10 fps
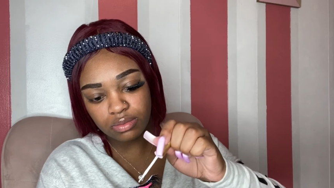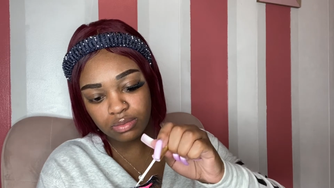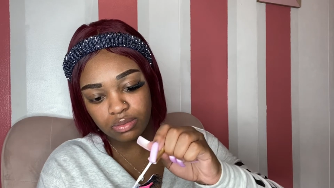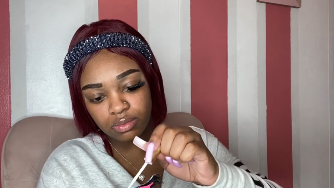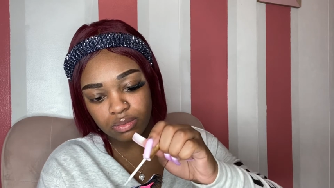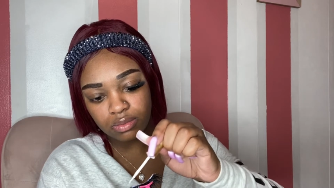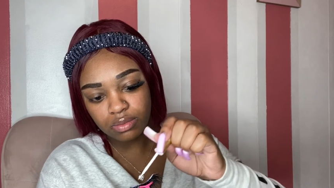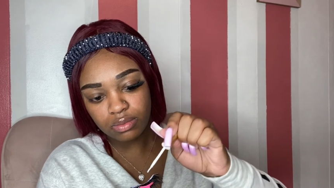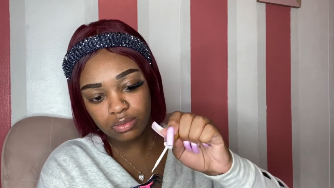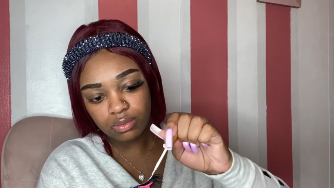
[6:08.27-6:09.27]

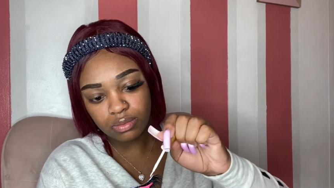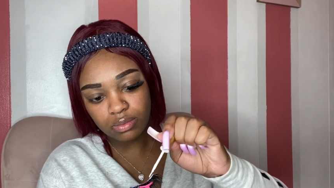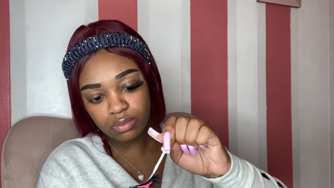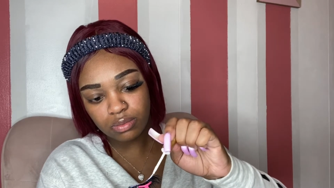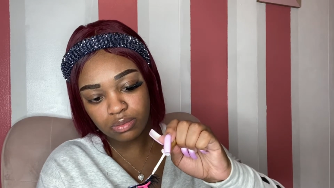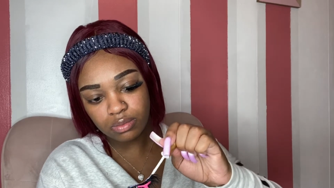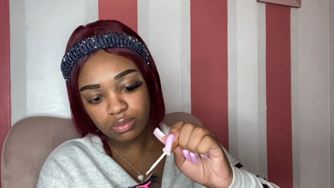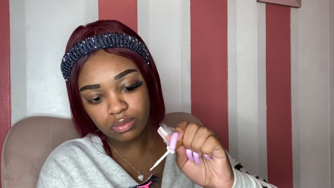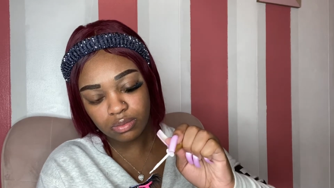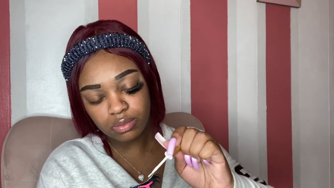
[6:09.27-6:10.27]

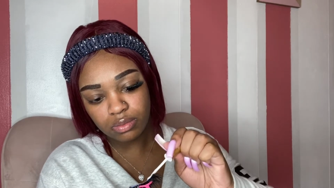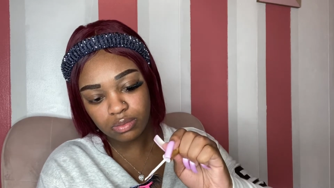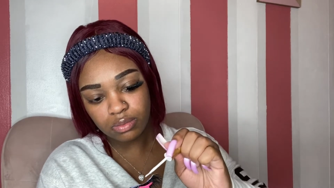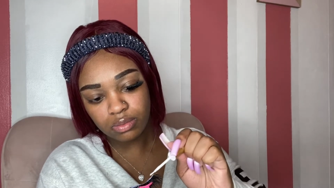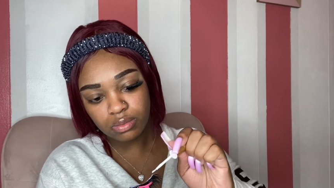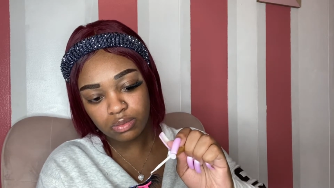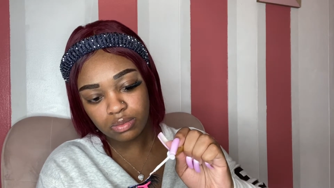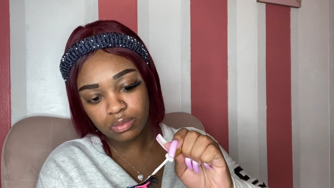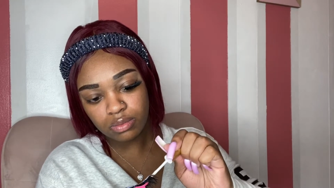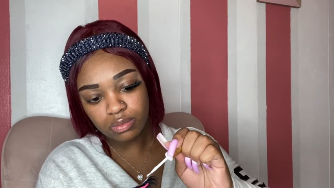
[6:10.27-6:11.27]

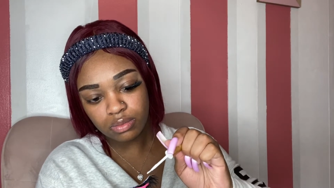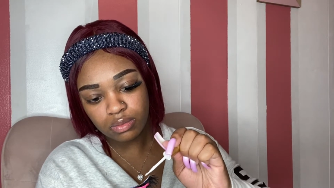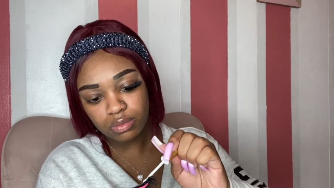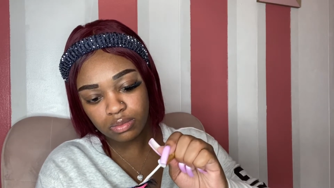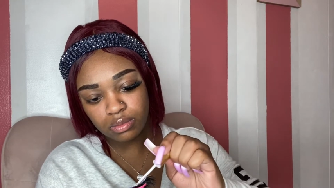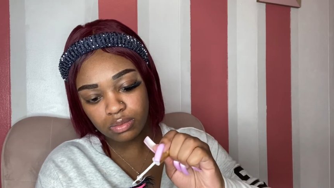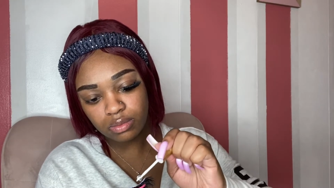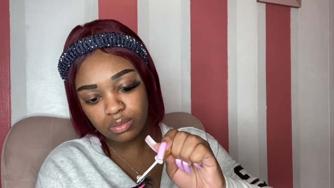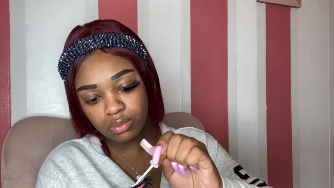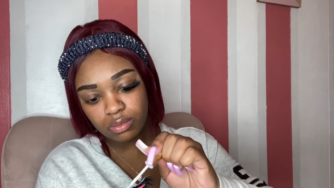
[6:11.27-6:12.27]

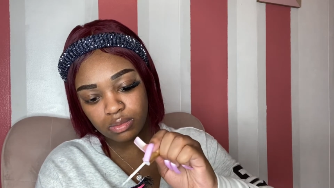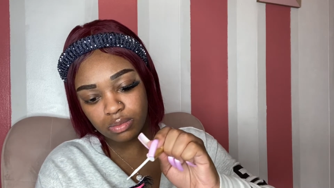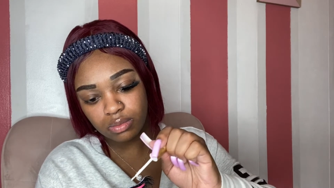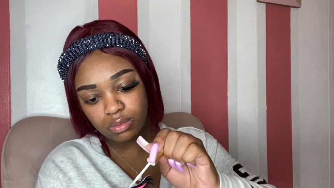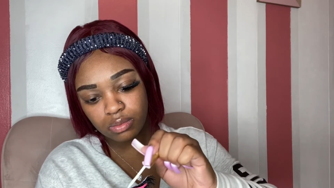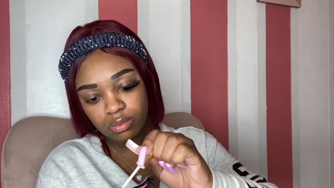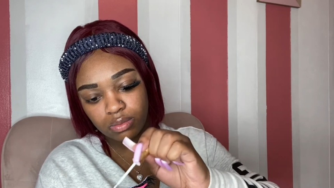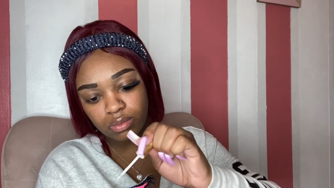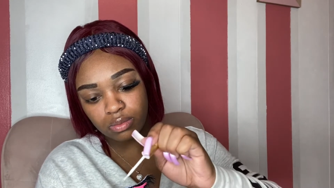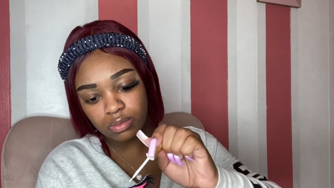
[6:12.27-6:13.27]

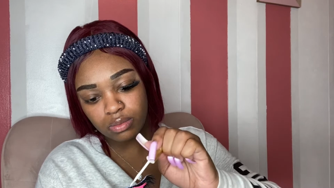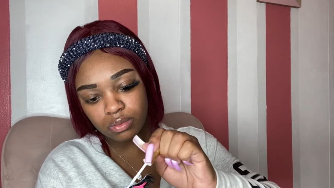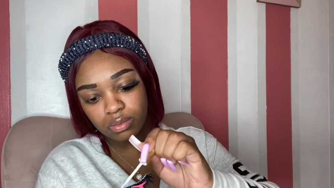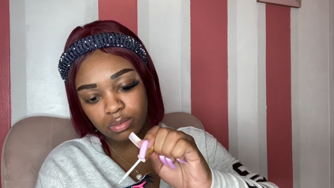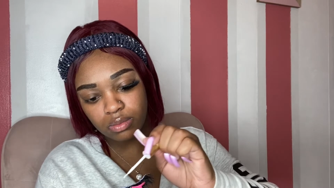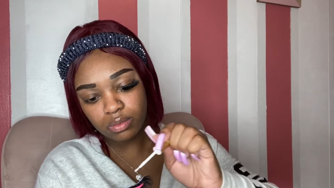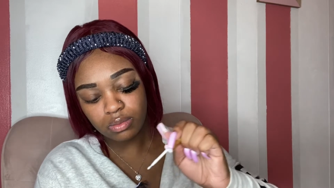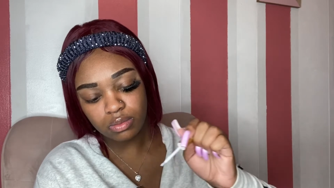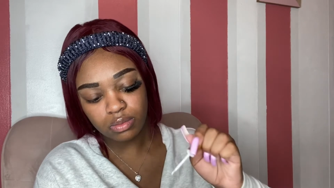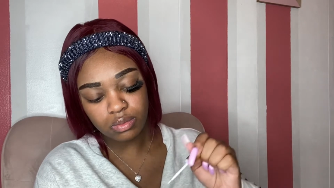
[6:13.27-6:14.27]

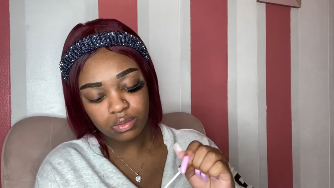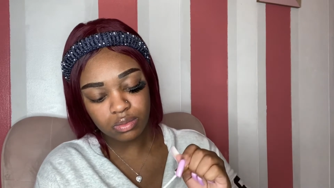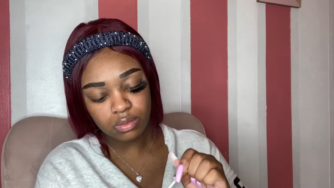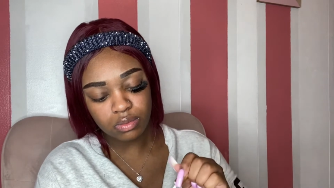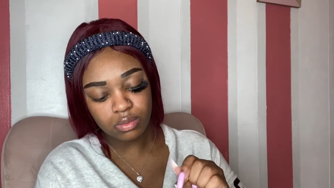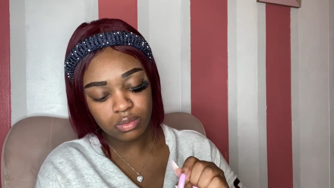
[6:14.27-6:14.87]
No one is speaking in this clip.